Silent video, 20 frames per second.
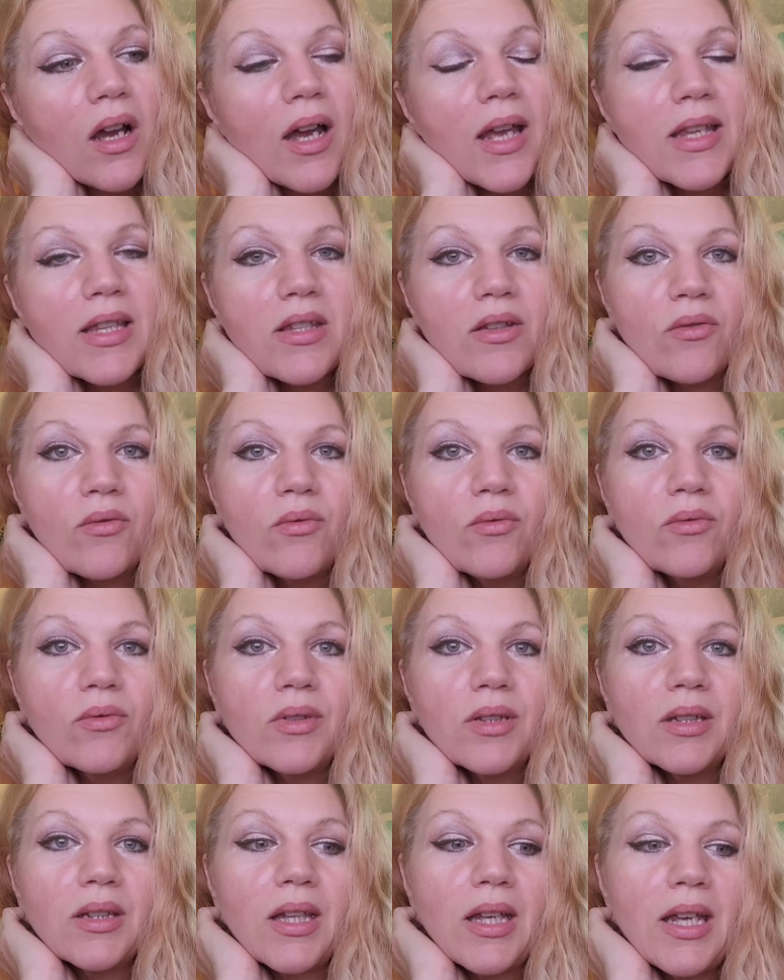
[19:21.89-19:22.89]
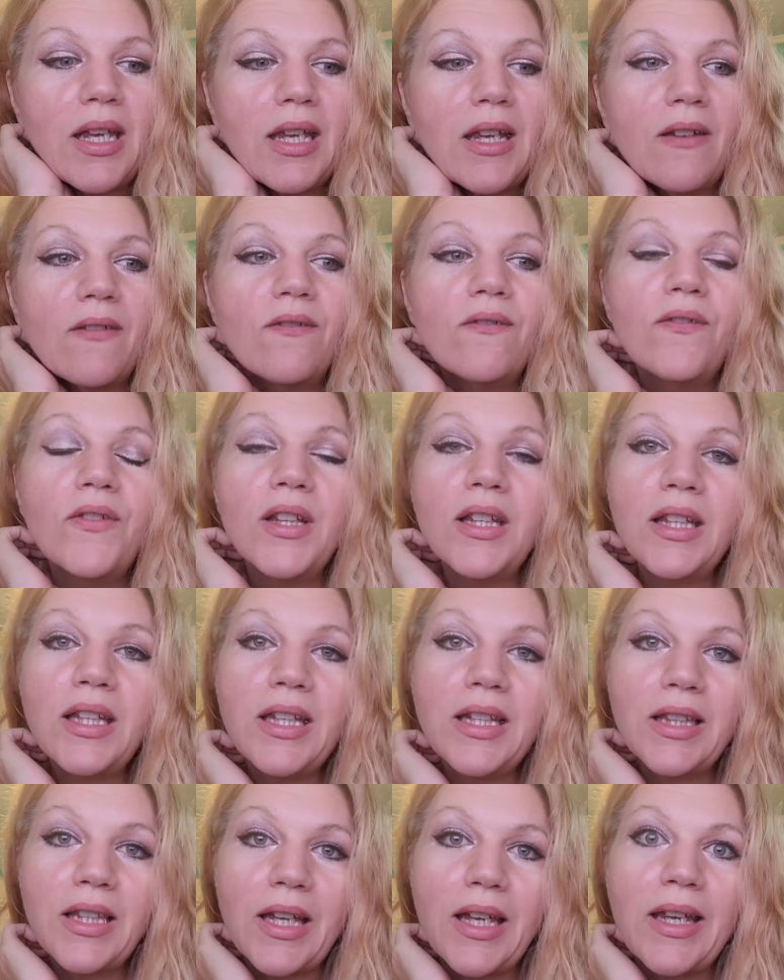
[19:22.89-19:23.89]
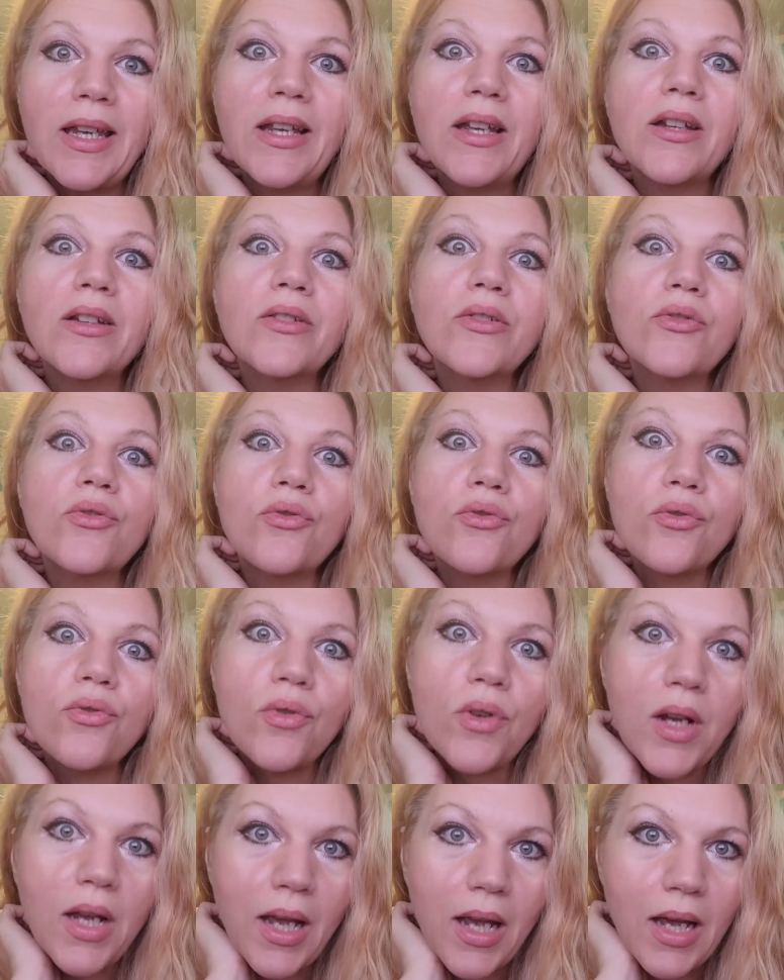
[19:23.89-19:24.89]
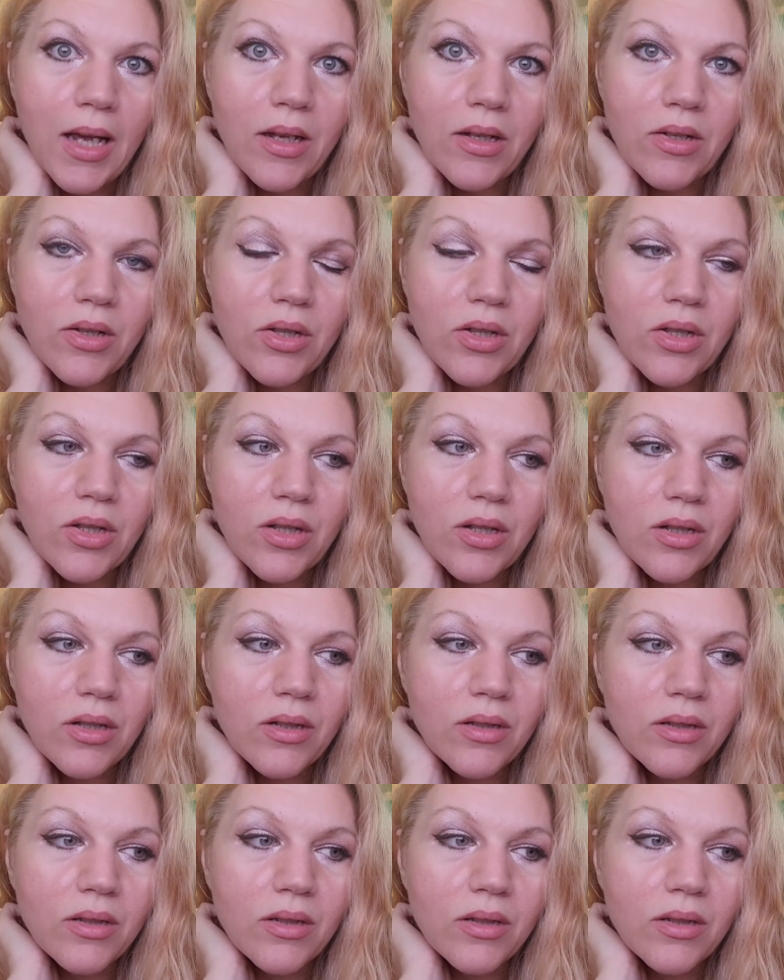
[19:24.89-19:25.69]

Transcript: I don't like feeling like trash.